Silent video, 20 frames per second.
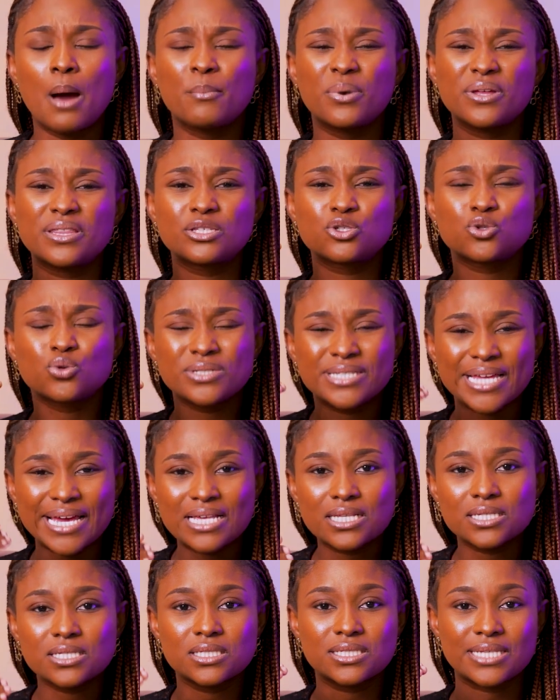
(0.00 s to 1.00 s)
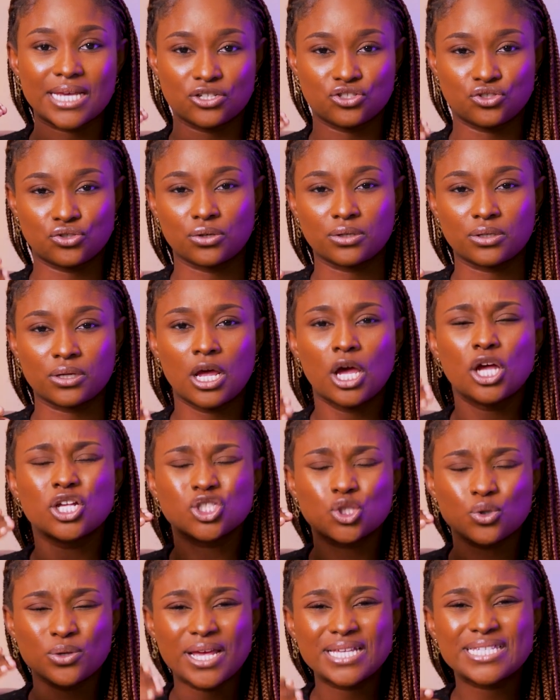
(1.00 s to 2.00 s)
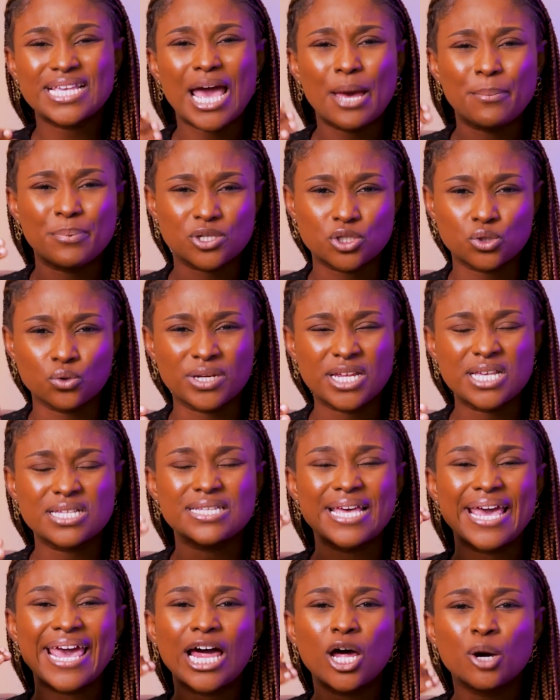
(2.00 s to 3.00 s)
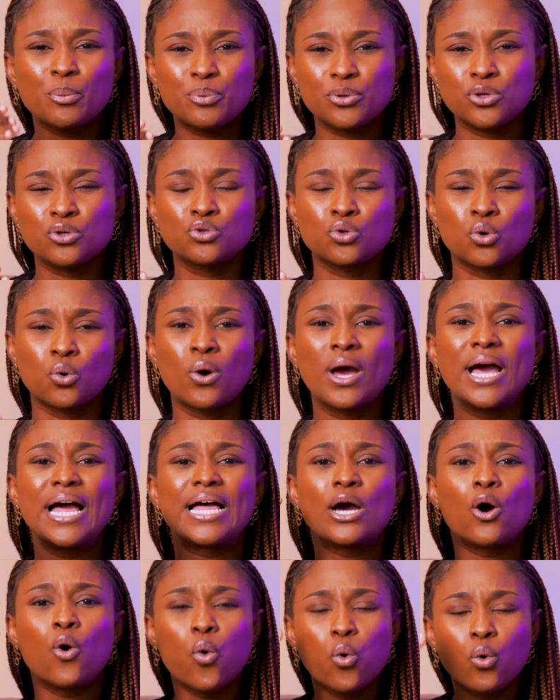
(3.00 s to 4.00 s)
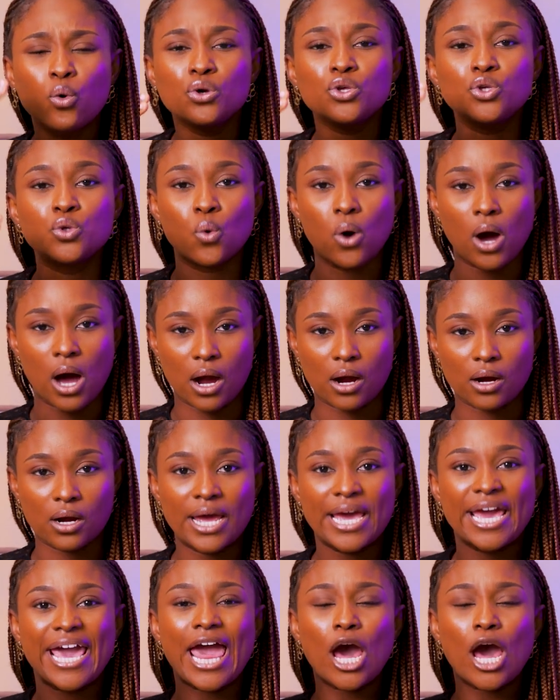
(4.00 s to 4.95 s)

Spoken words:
But today's session, today's episode is to help you know who you are,